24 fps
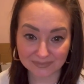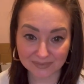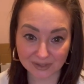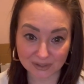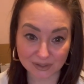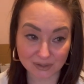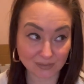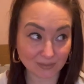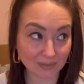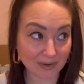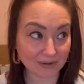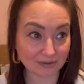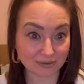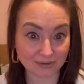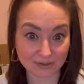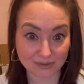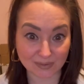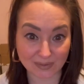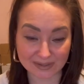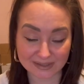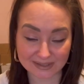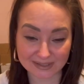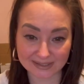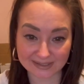
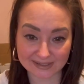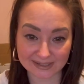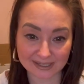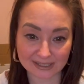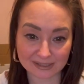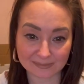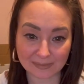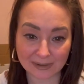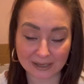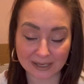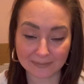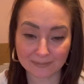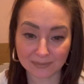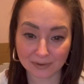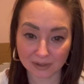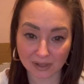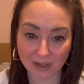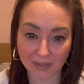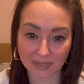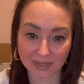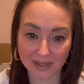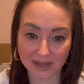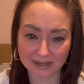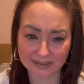26 people
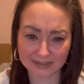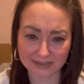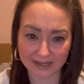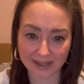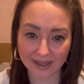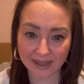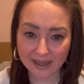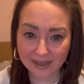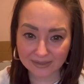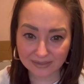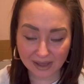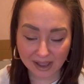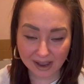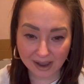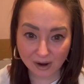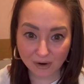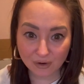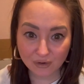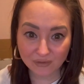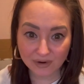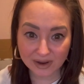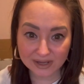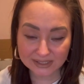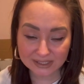on that day. How
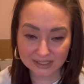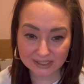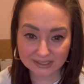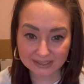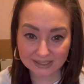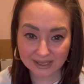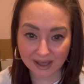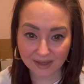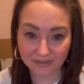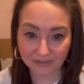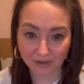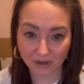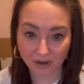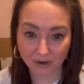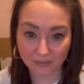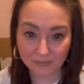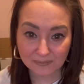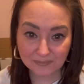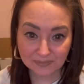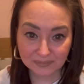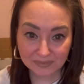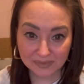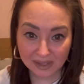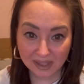crazy is that though?
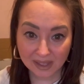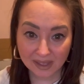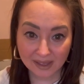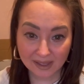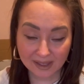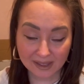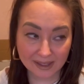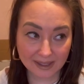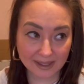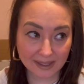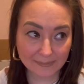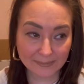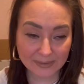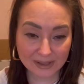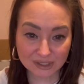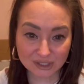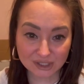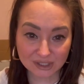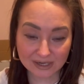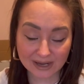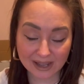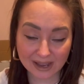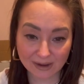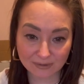
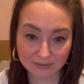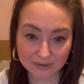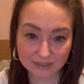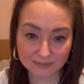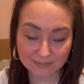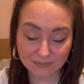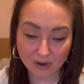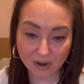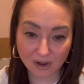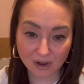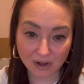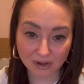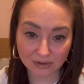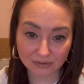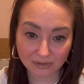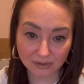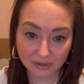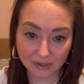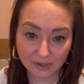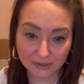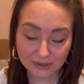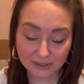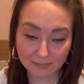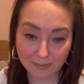Imagine how small
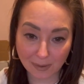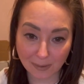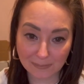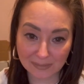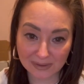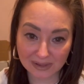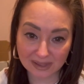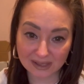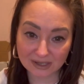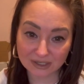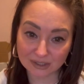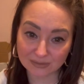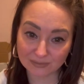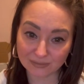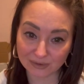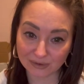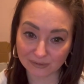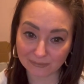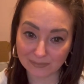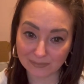the population would have